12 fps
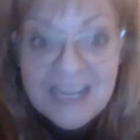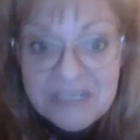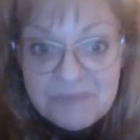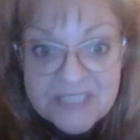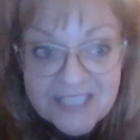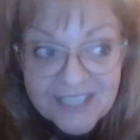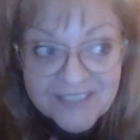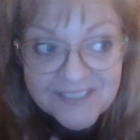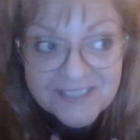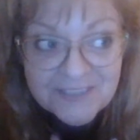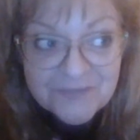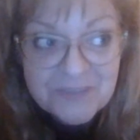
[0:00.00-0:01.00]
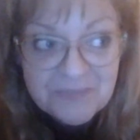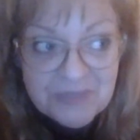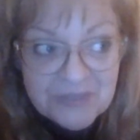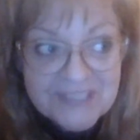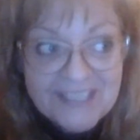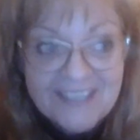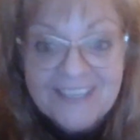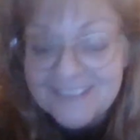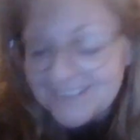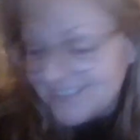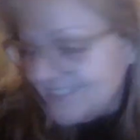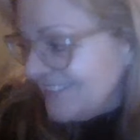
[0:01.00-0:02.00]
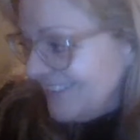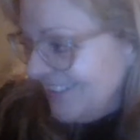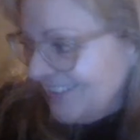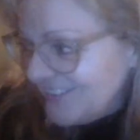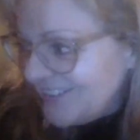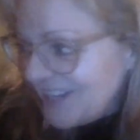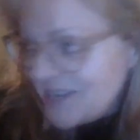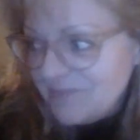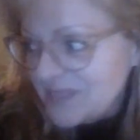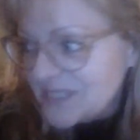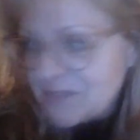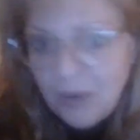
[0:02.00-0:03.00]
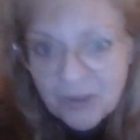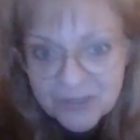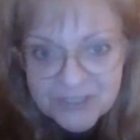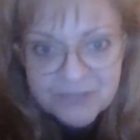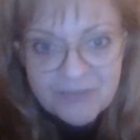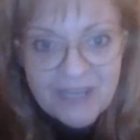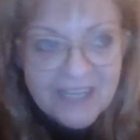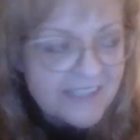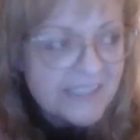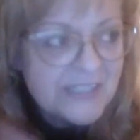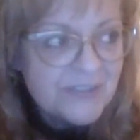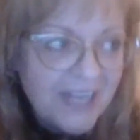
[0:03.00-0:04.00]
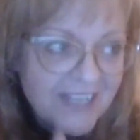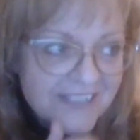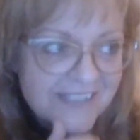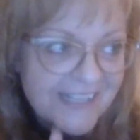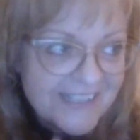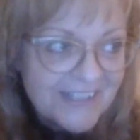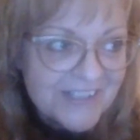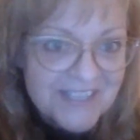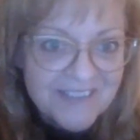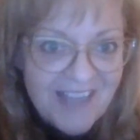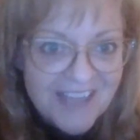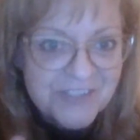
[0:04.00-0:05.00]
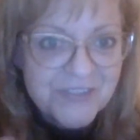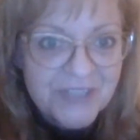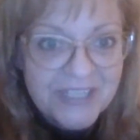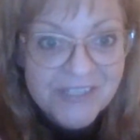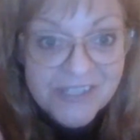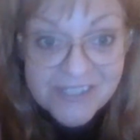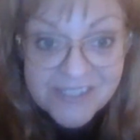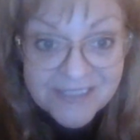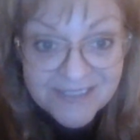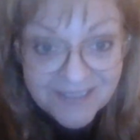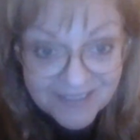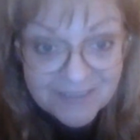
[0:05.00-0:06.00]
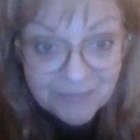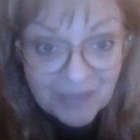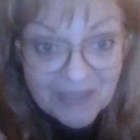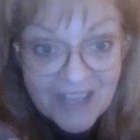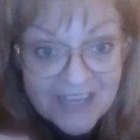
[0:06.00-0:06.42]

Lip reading: I'm sensitive to music. You know, I miss post-traumatic stress, and there's a lot of triggers in my